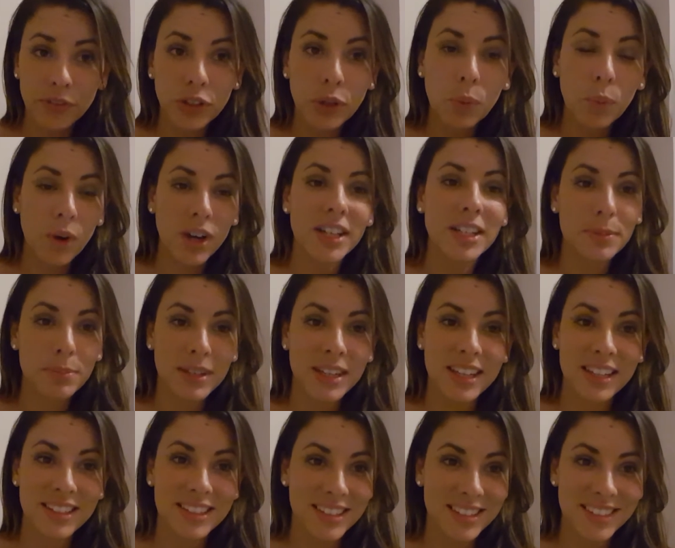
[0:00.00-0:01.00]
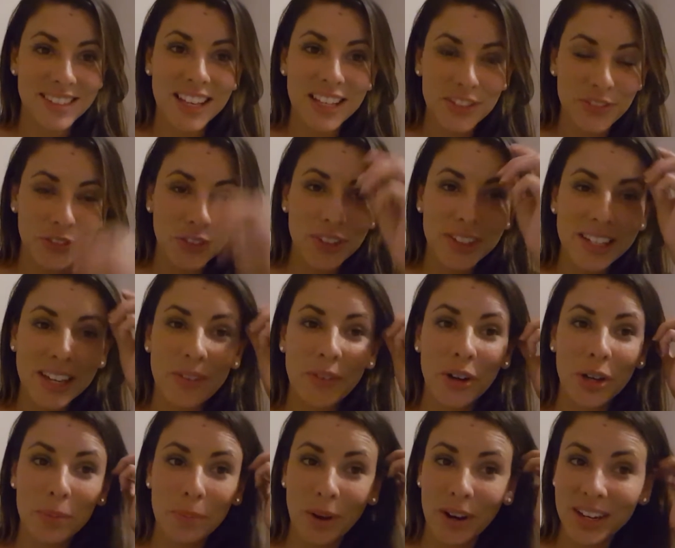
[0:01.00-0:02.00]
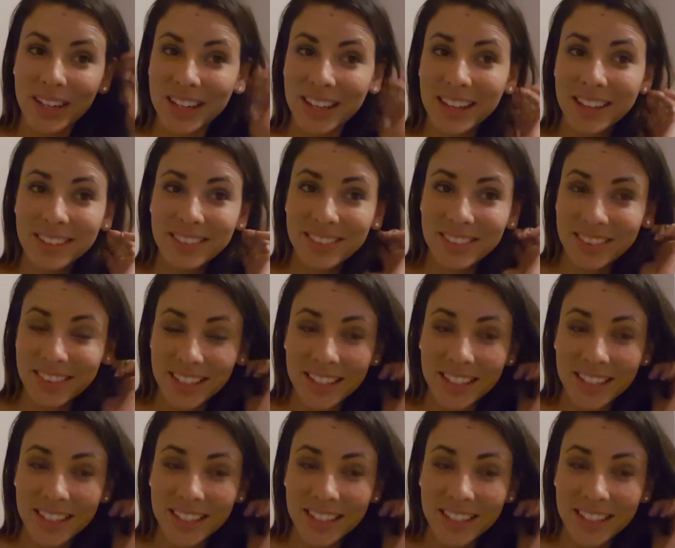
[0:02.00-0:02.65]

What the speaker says: if you want to be successful in network marketing,